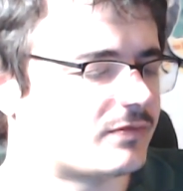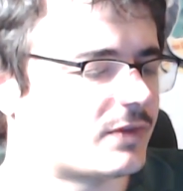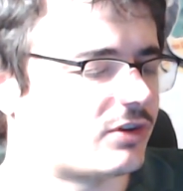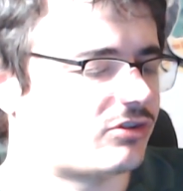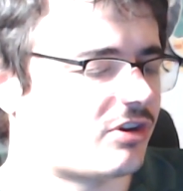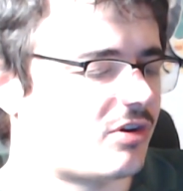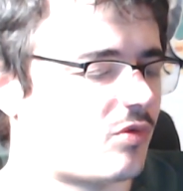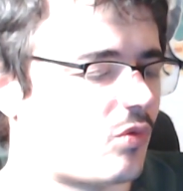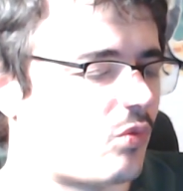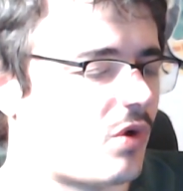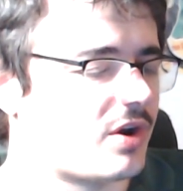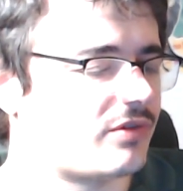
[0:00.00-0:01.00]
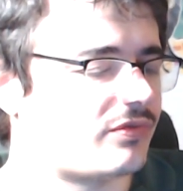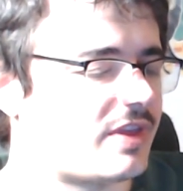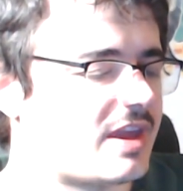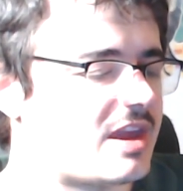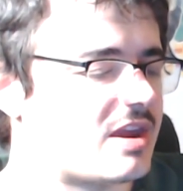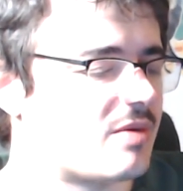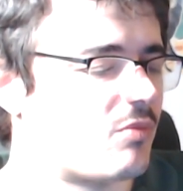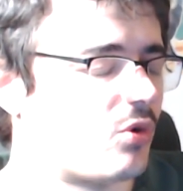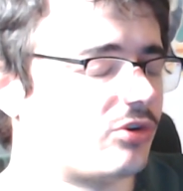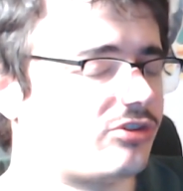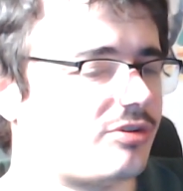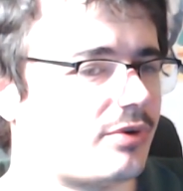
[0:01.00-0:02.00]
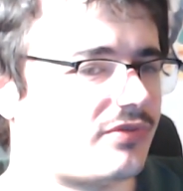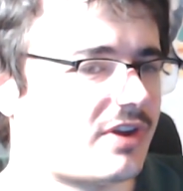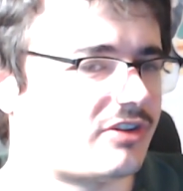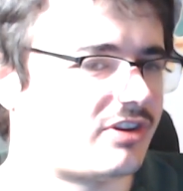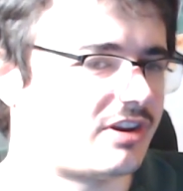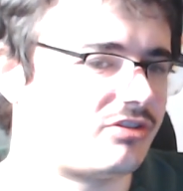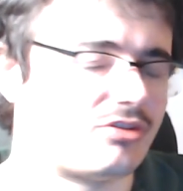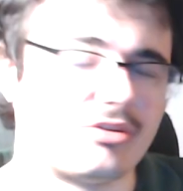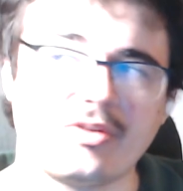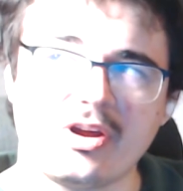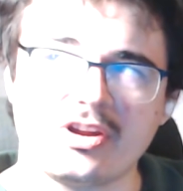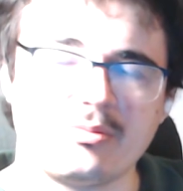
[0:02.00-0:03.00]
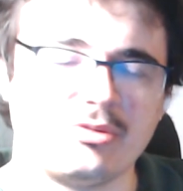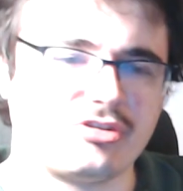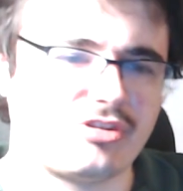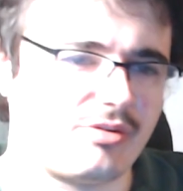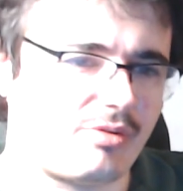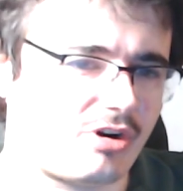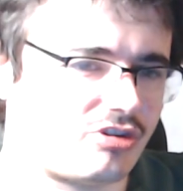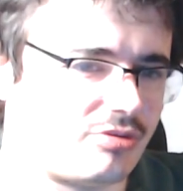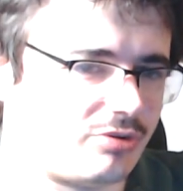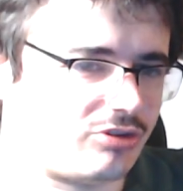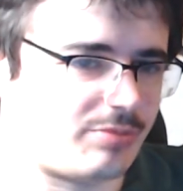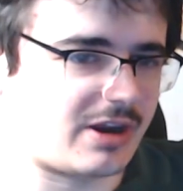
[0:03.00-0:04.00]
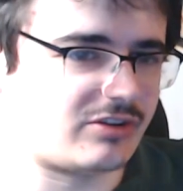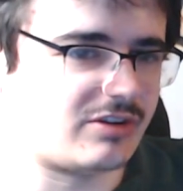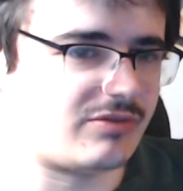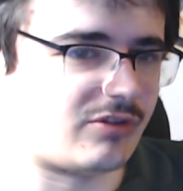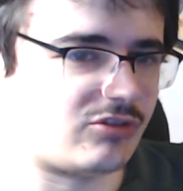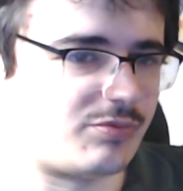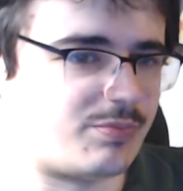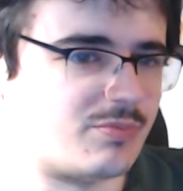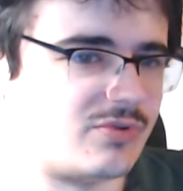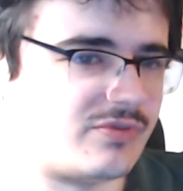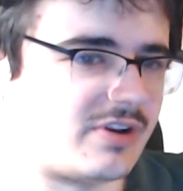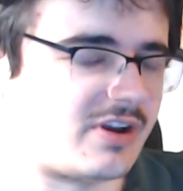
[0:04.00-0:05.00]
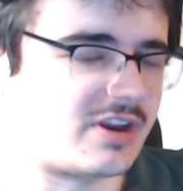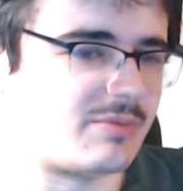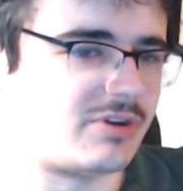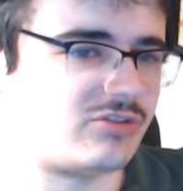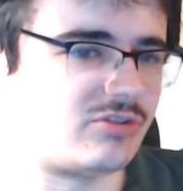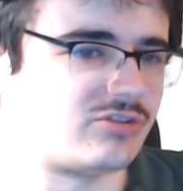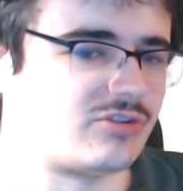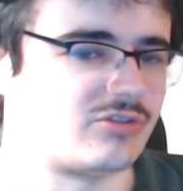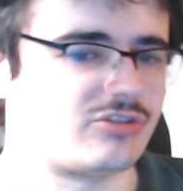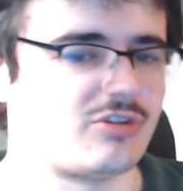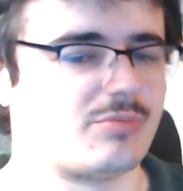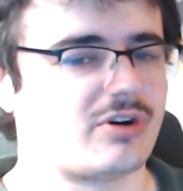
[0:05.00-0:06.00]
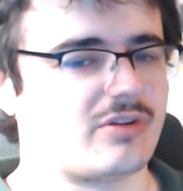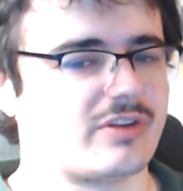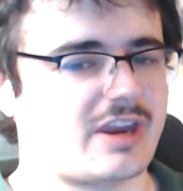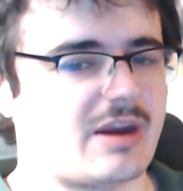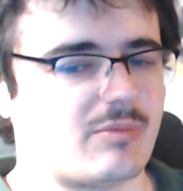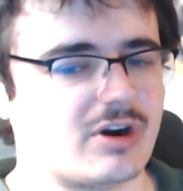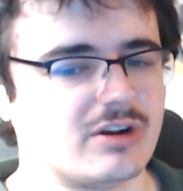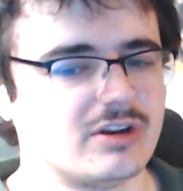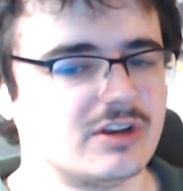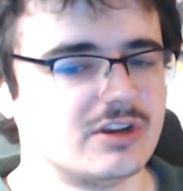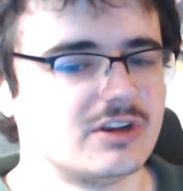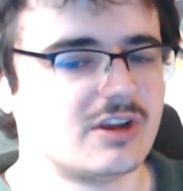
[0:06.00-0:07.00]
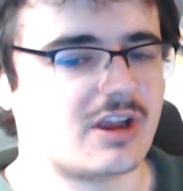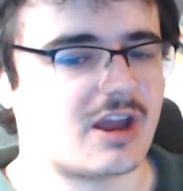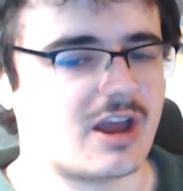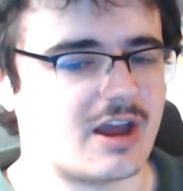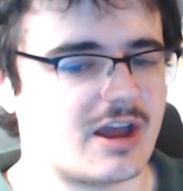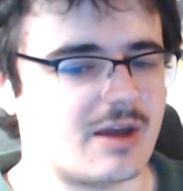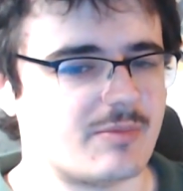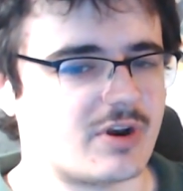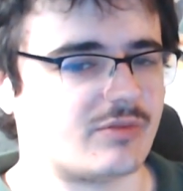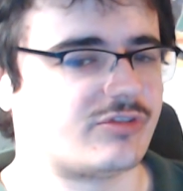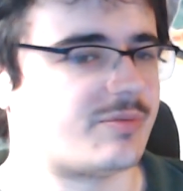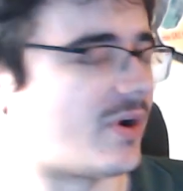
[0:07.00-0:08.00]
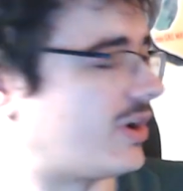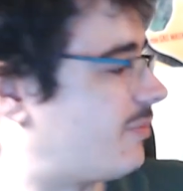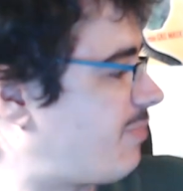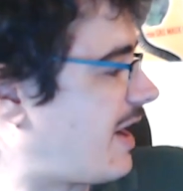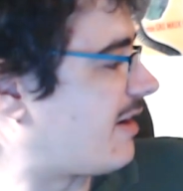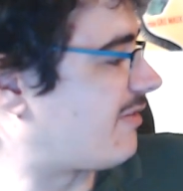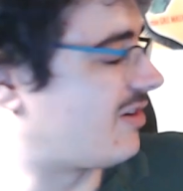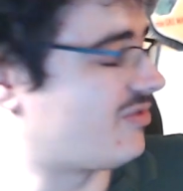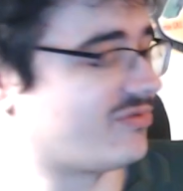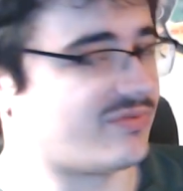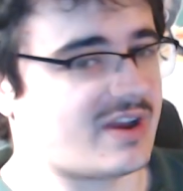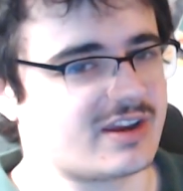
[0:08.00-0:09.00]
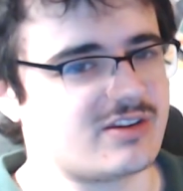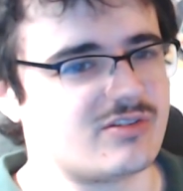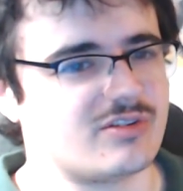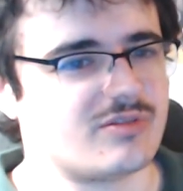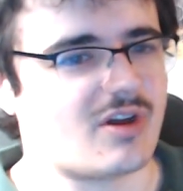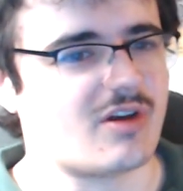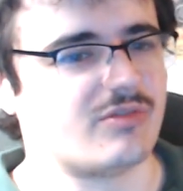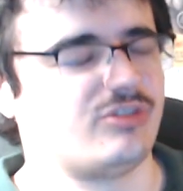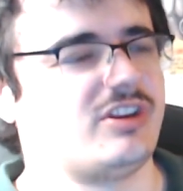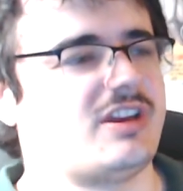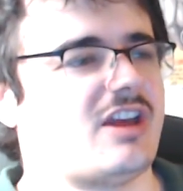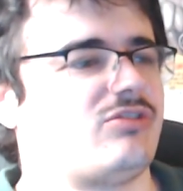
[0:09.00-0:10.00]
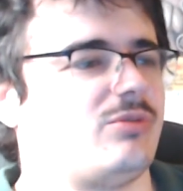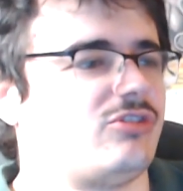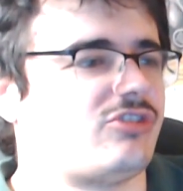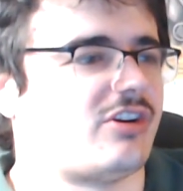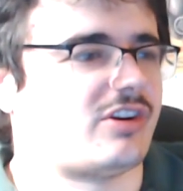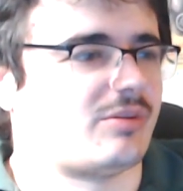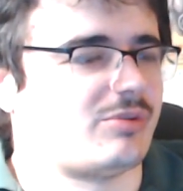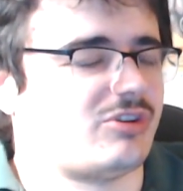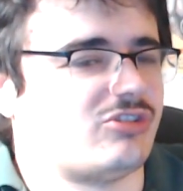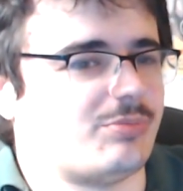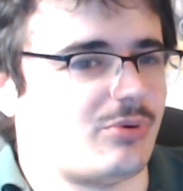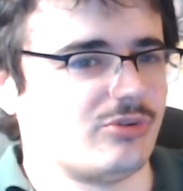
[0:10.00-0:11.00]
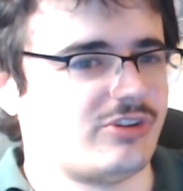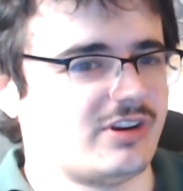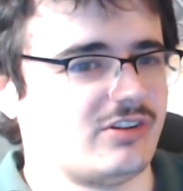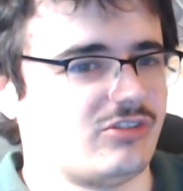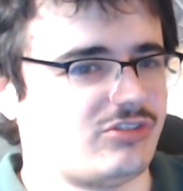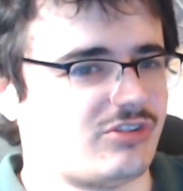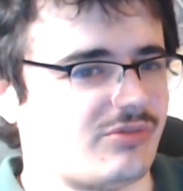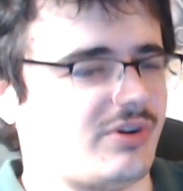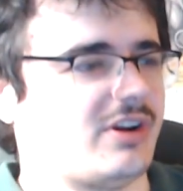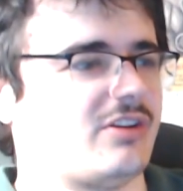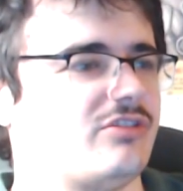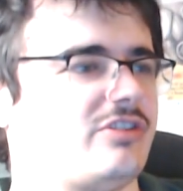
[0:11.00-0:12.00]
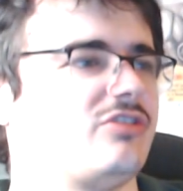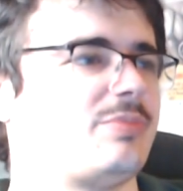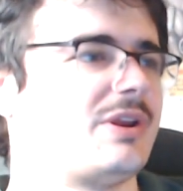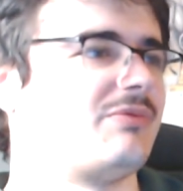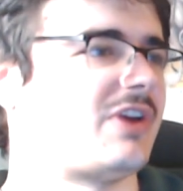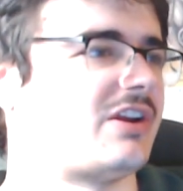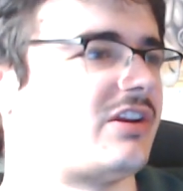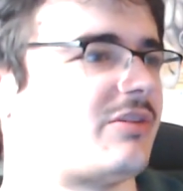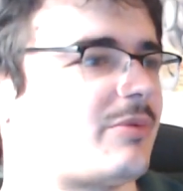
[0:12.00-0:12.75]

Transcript: So one of the more sympathetic sort of arguments to the Russian perspective, I'll just move the light a bit so it's not so bright on the camera, and obviously by the background flag you can obviously guess which side I'd be supporting, the sovereign country that's been invaded.